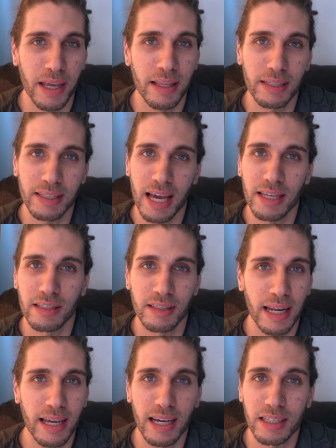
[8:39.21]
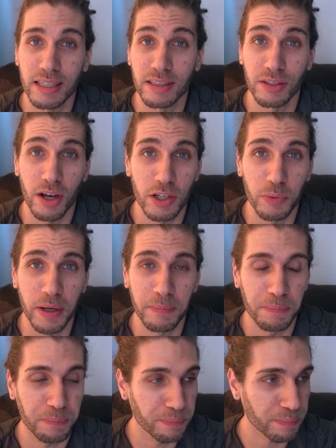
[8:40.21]
In this case, the snake actually doesn't touch me.
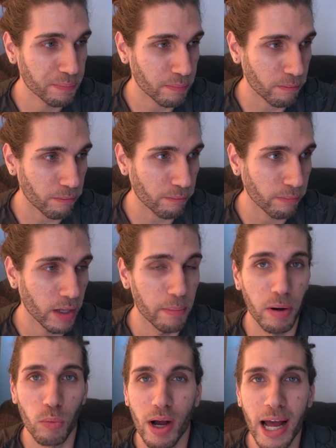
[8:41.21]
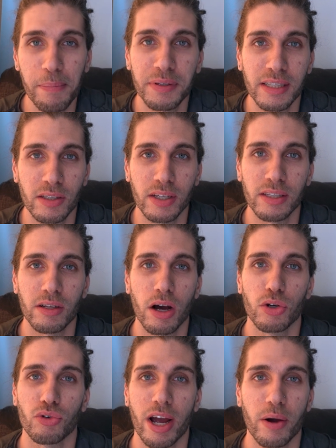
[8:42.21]
But what happens is I
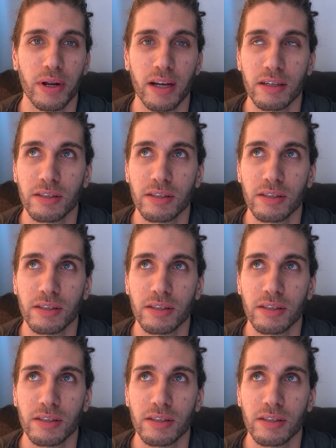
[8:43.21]
start drowning.